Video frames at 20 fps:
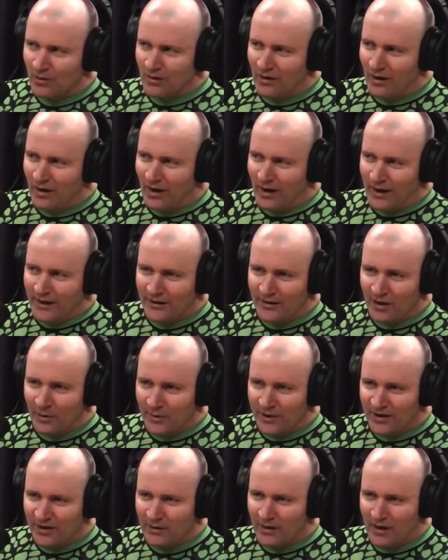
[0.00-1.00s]
I don't know
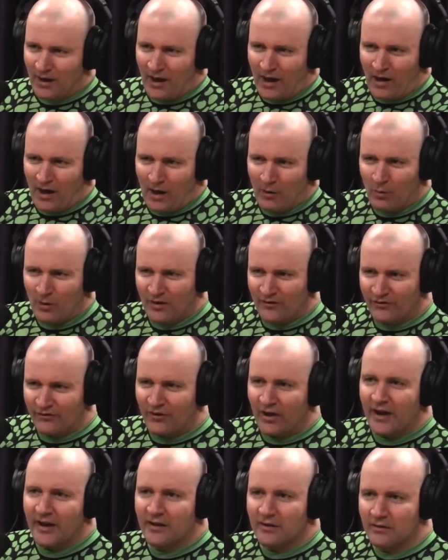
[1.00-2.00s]
anything, I want to
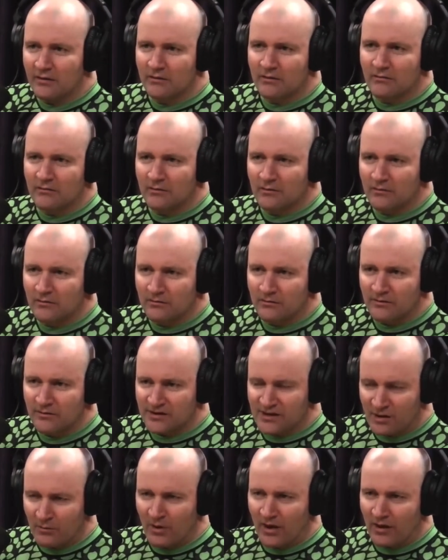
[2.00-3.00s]
fight
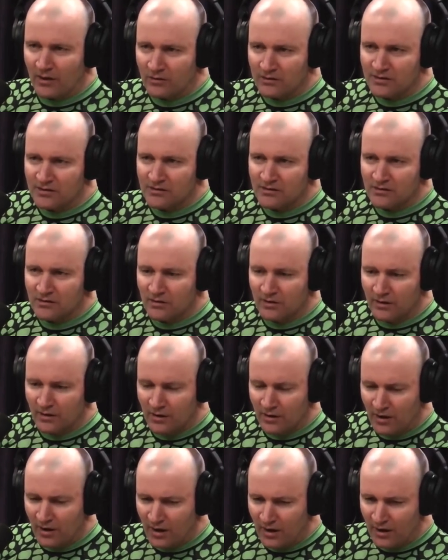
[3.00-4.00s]
someone else
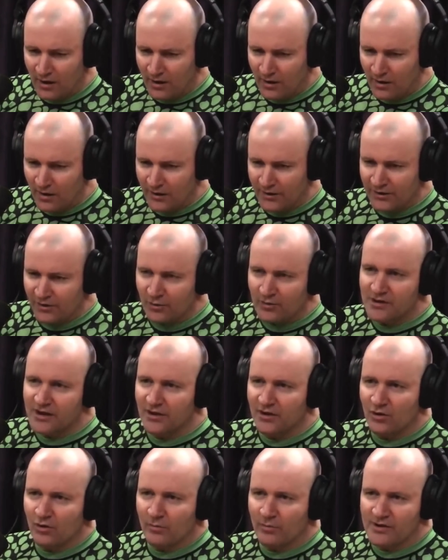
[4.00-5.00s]
using
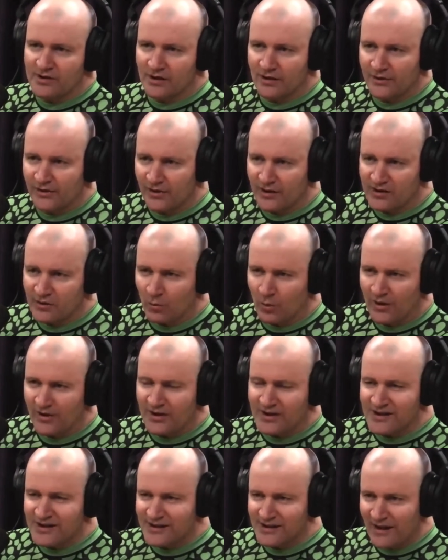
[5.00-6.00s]
your Brazilian Jiu-Jitsu. What are the
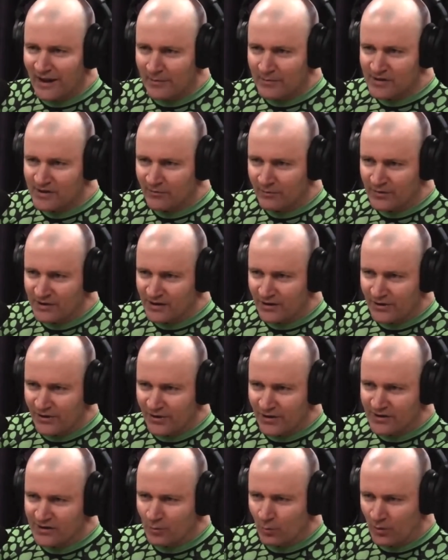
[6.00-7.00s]
steps of Brazilian
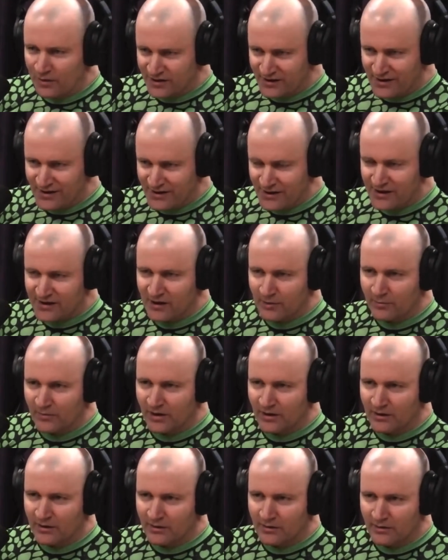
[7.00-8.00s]
Jiu-Jitsu? What's the system
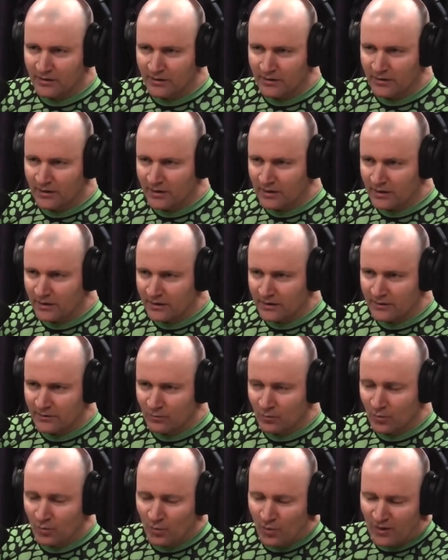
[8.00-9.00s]
that
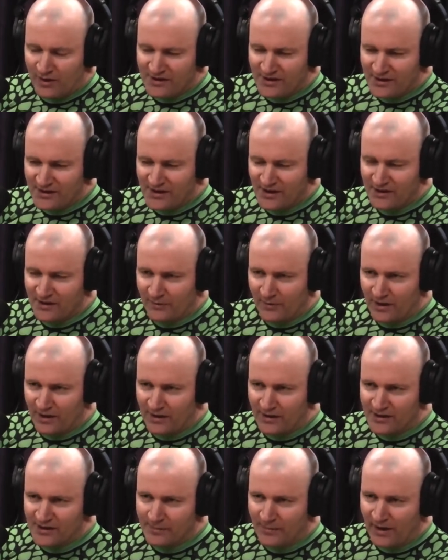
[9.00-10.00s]
what is the system that it
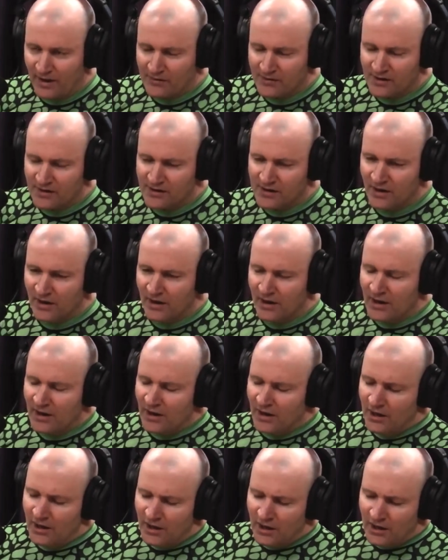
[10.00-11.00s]
espouses?
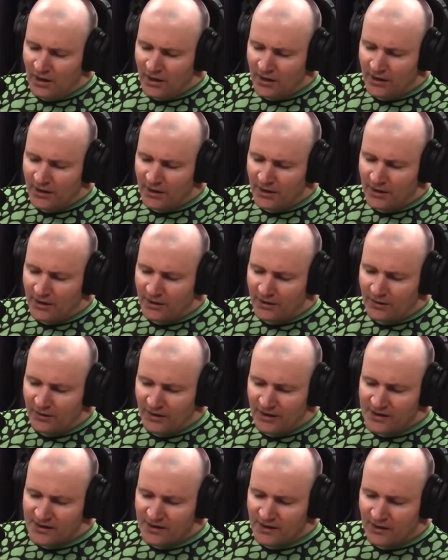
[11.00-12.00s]
You're going
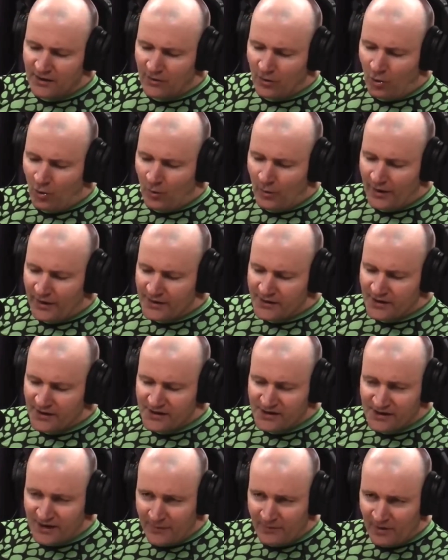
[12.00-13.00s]
to see always that
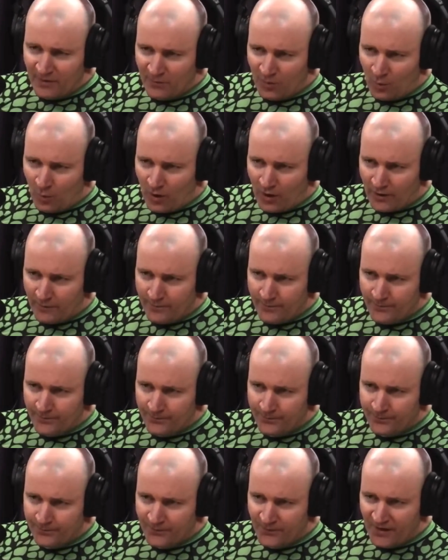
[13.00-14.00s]
step number 1
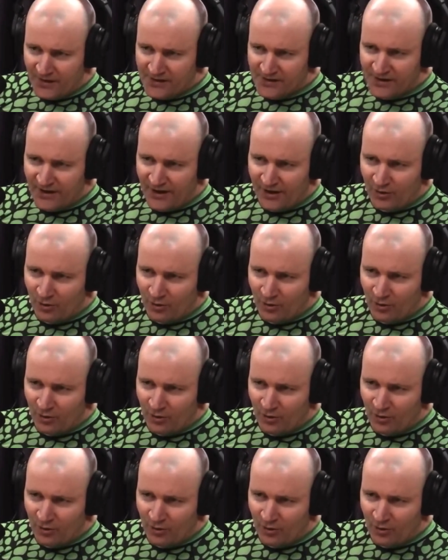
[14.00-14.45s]
is take your